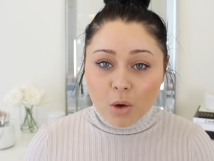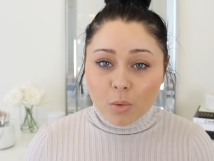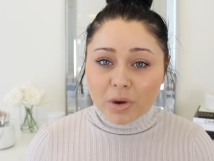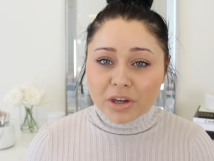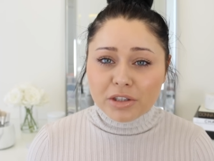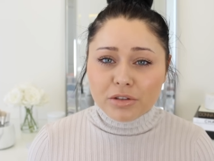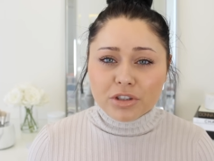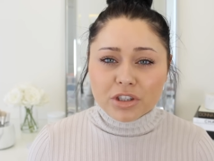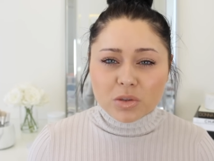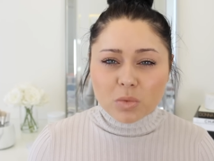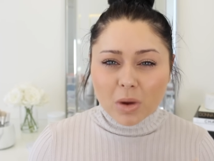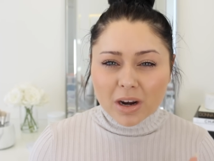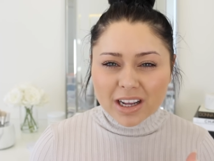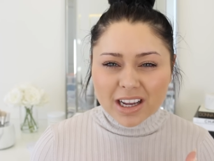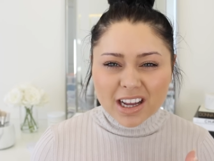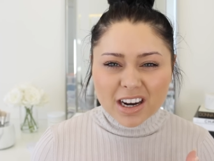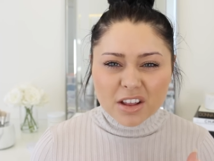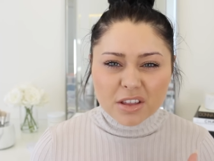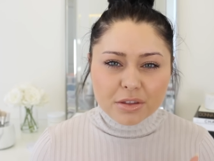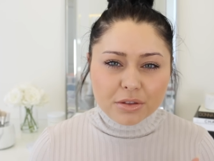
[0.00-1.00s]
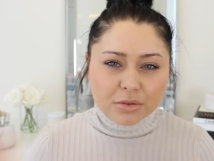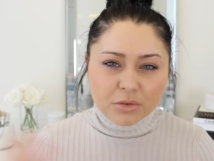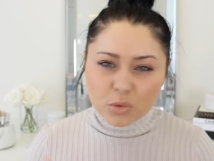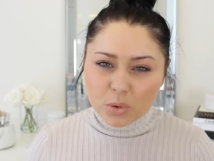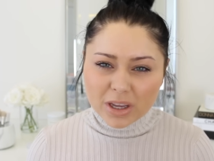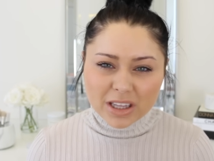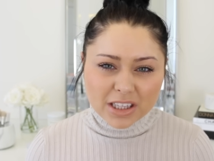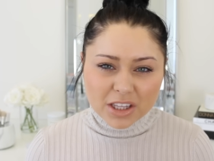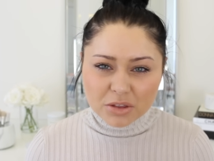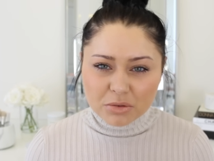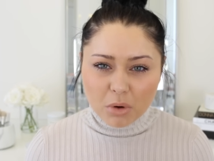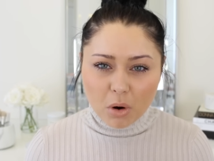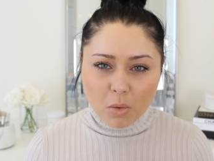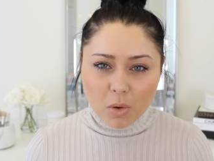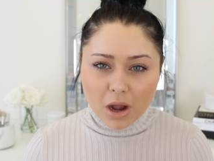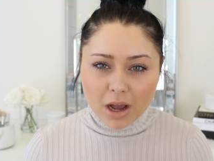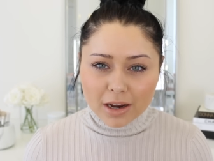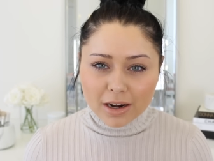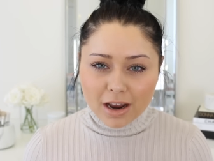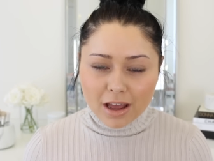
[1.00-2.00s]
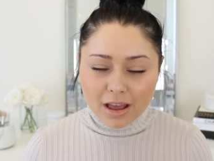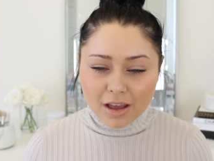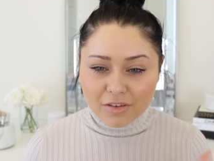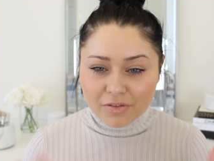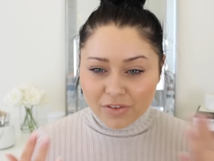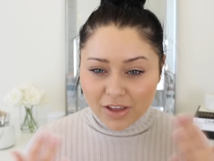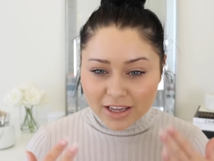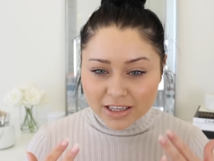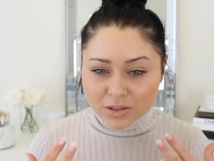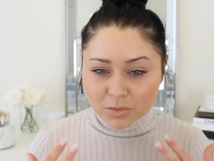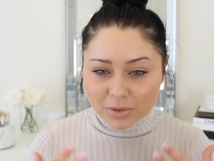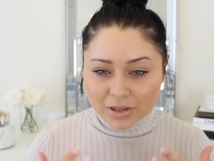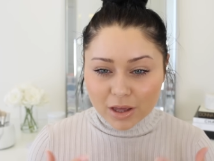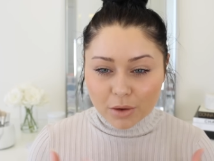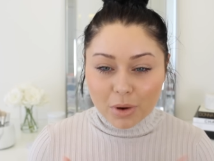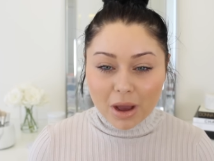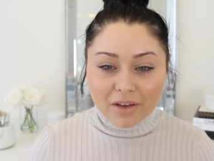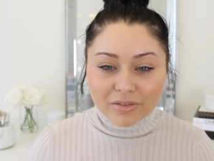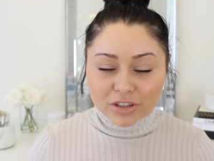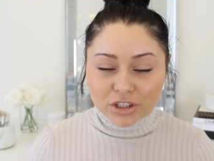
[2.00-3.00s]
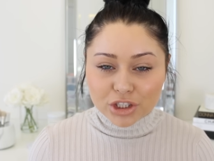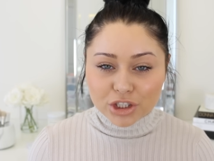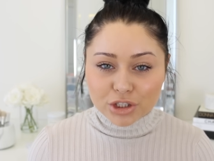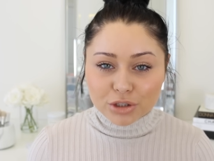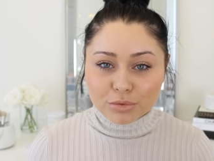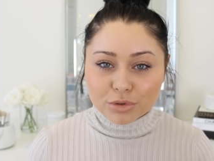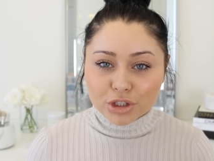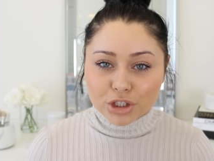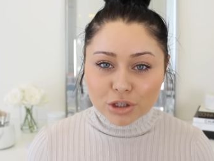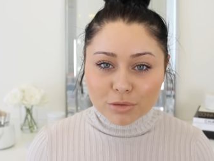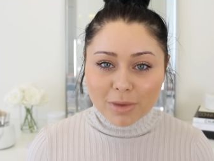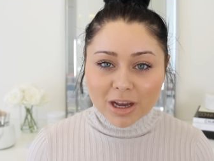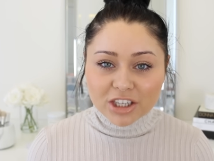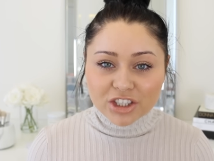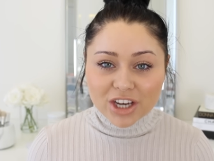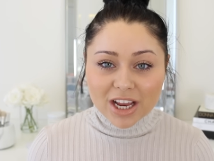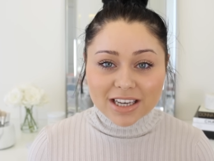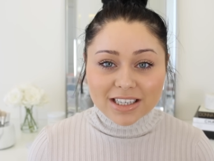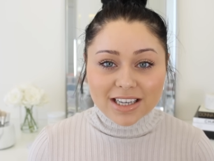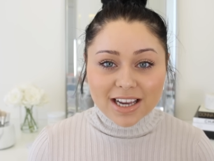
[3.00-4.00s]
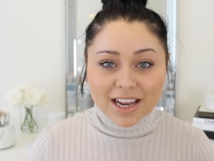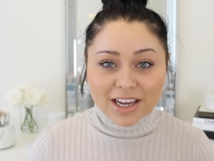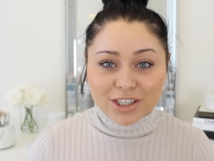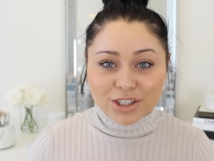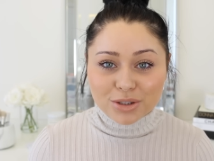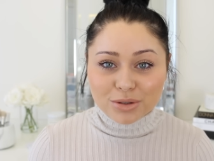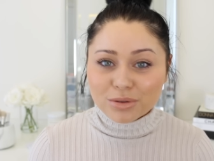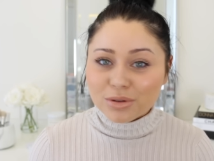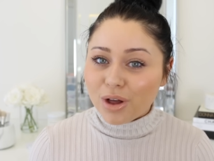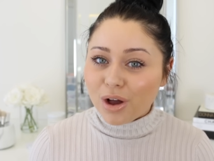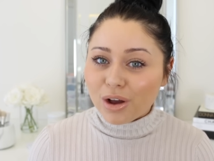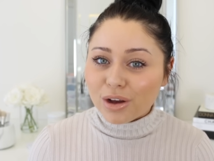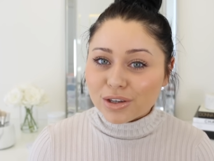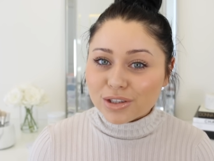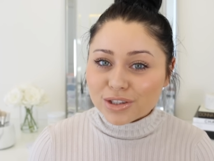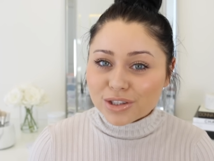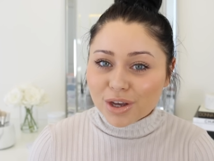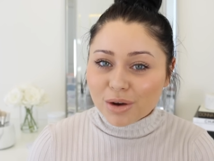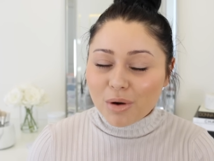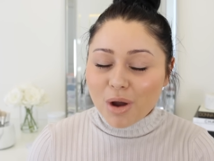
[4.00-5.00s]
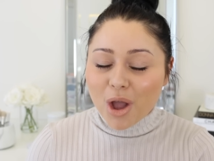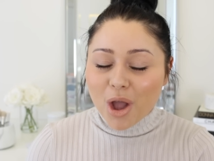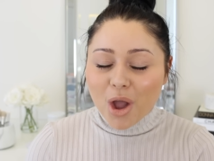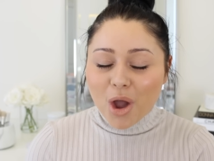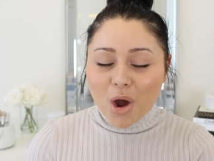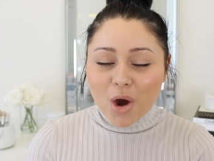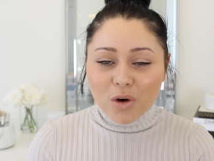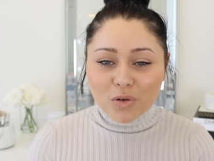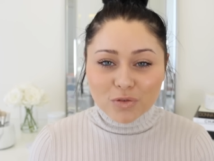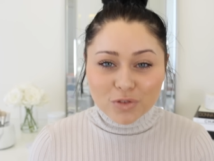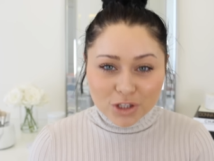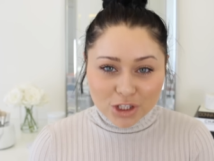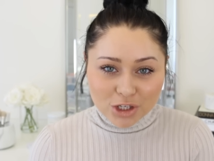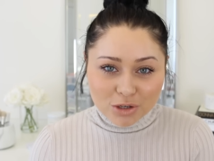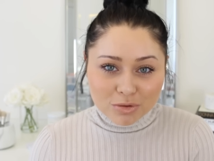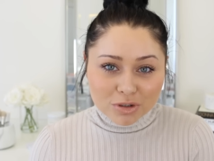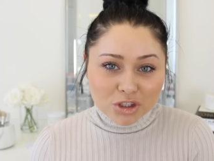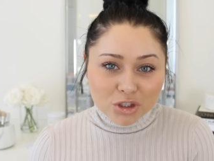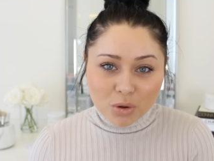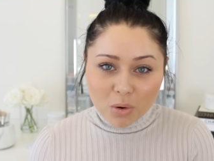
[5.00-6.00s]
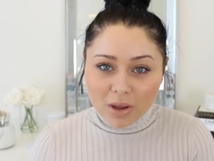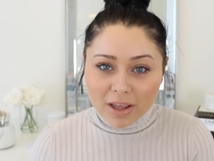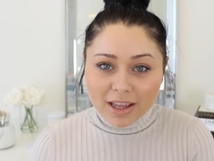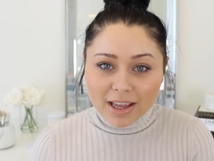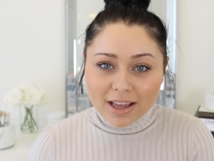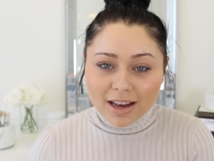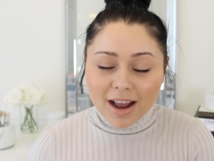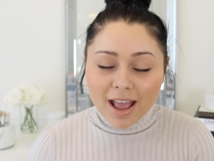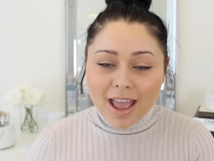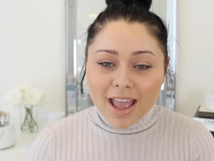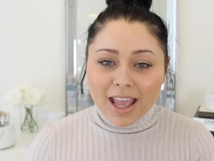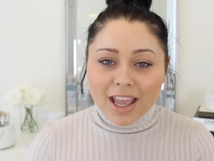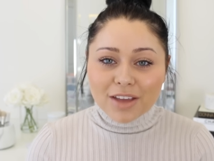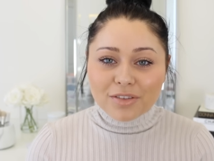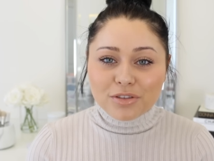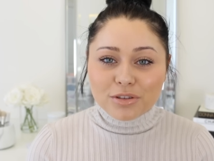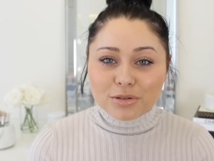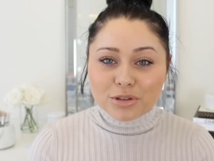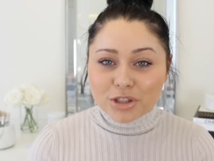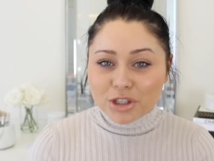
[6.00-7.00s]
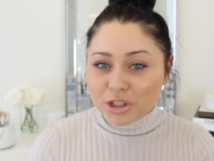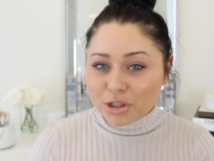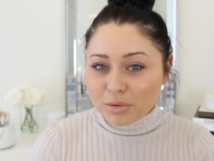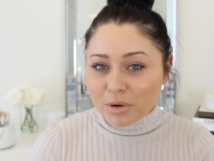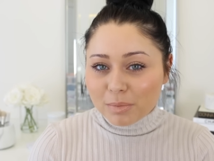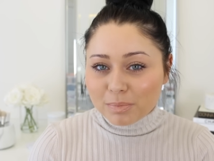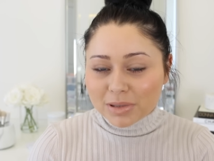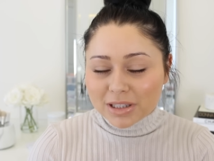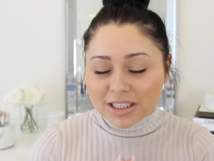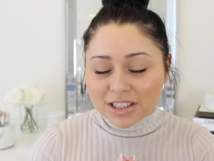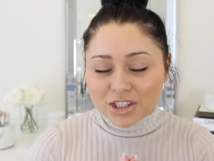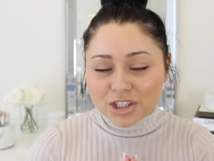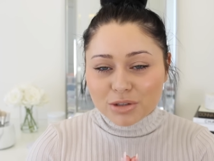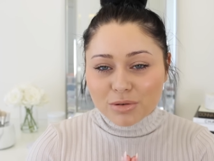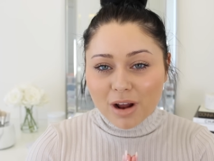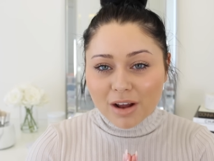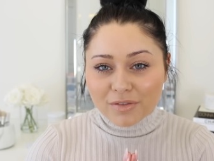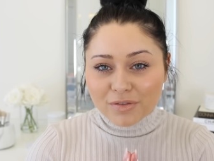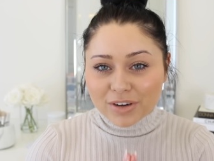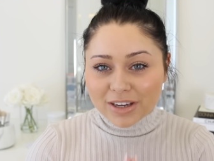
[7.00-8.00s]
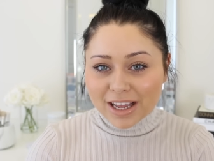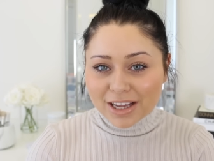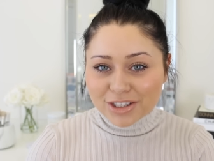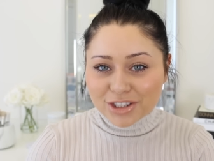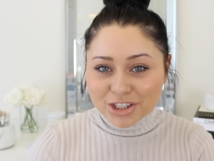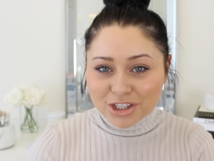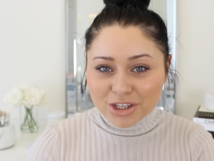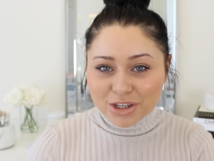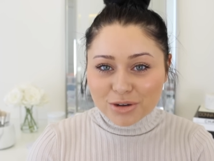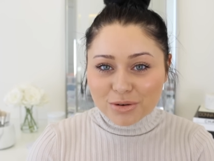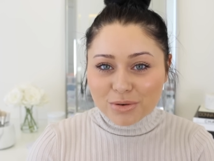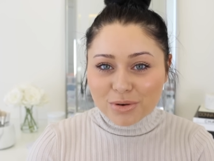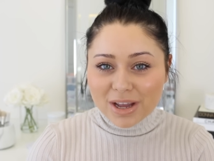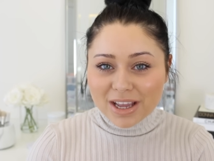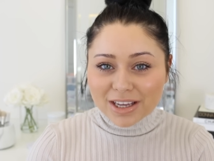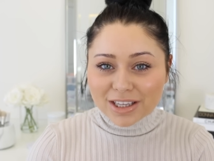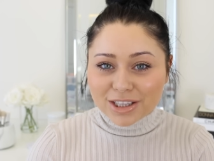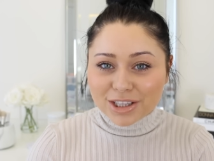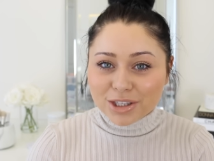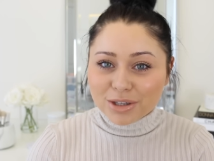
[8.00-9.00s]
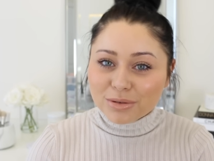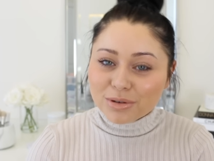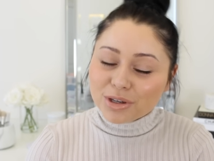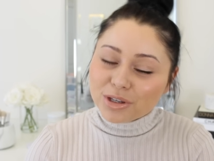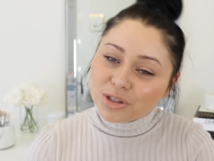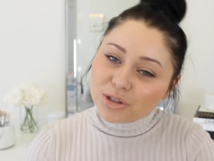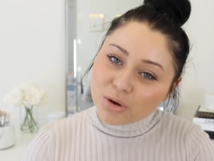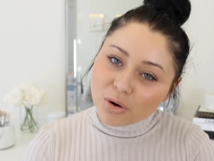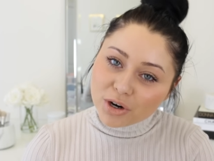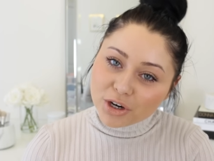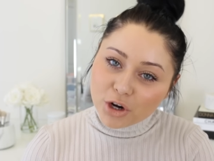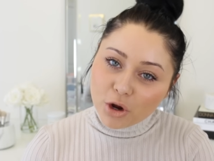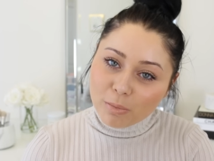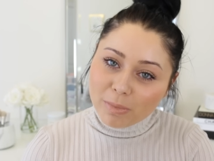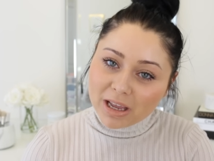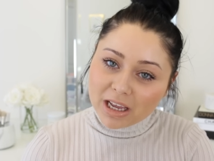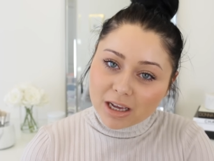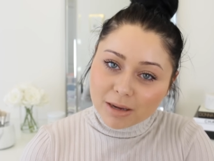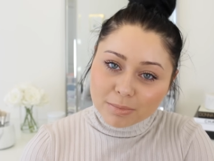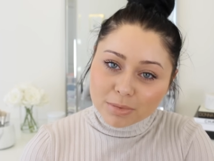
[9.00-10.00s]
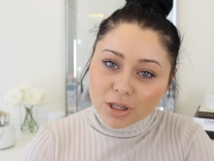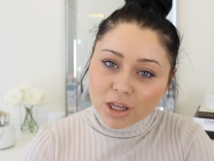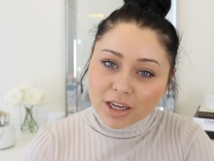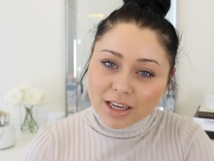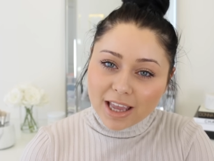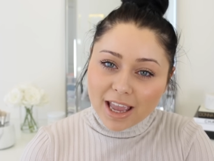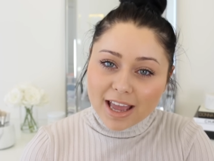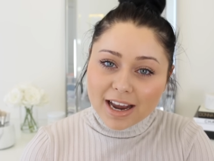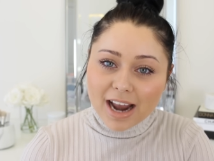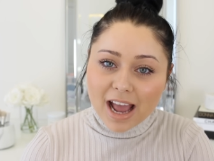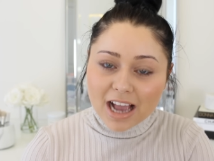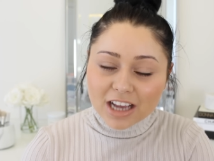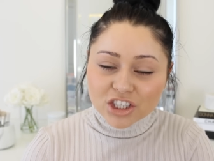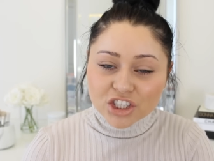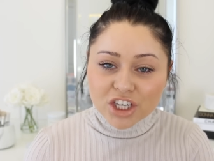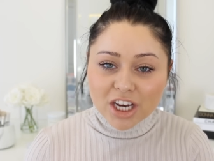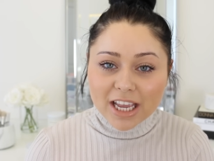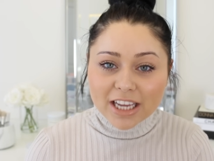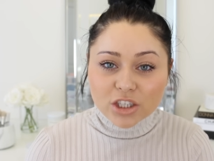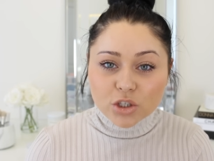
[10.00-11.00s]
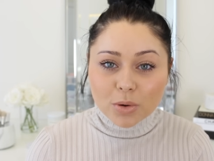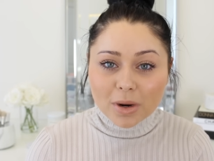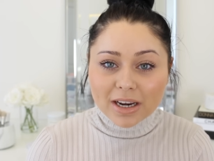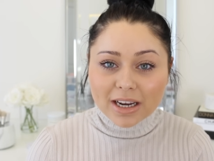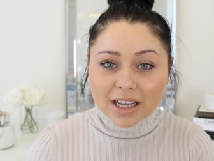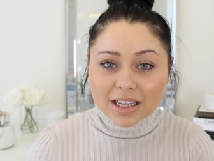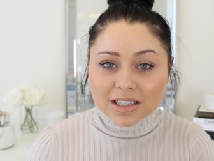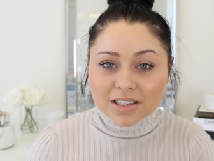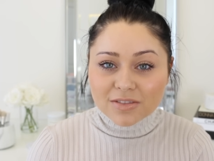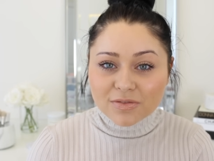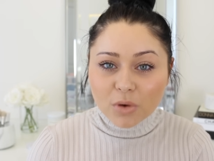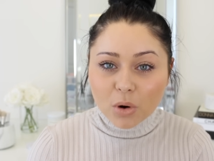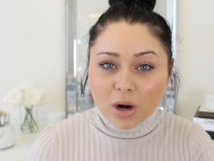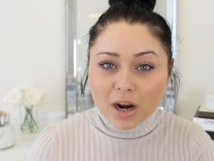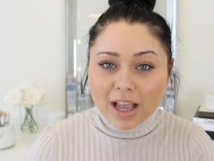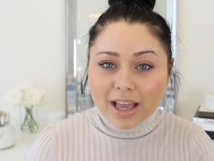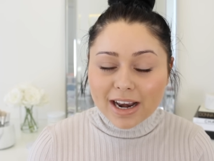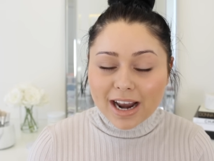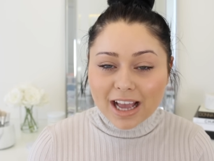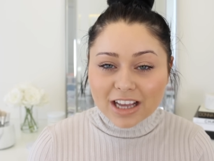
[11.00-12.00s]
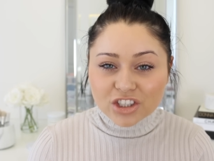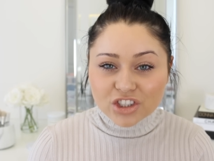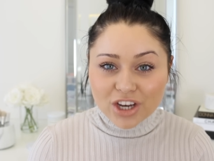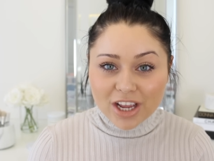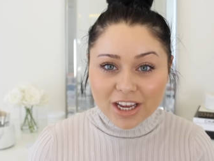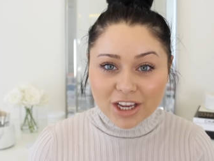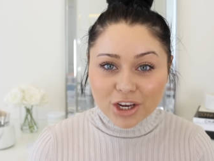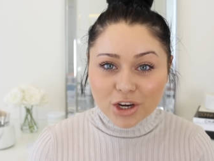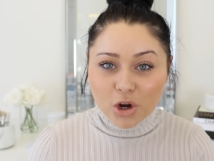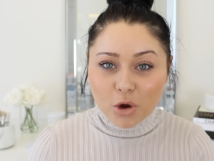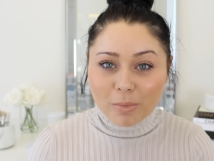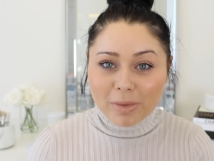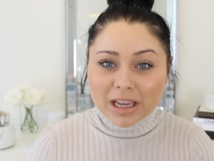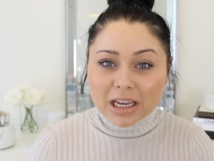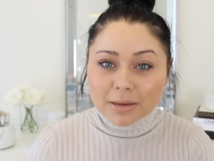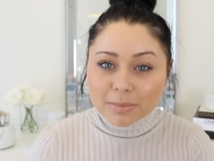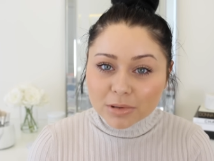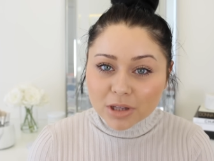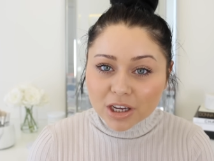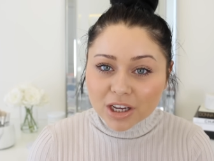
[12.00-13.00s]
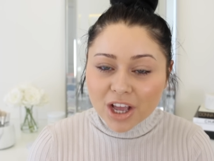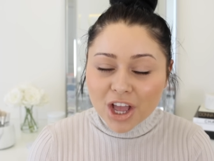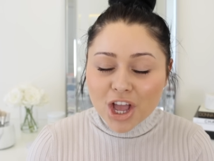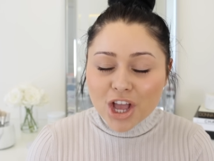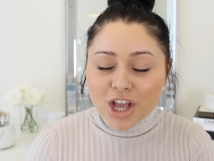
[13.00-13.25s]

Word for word: when you just want to kind of quickly throw on a face without having to do too much and take too long. So hopefully you enjoy it. If you do, please do not forget to include your no makeup look and hashtag trending at Sephora and hashtag no makeup look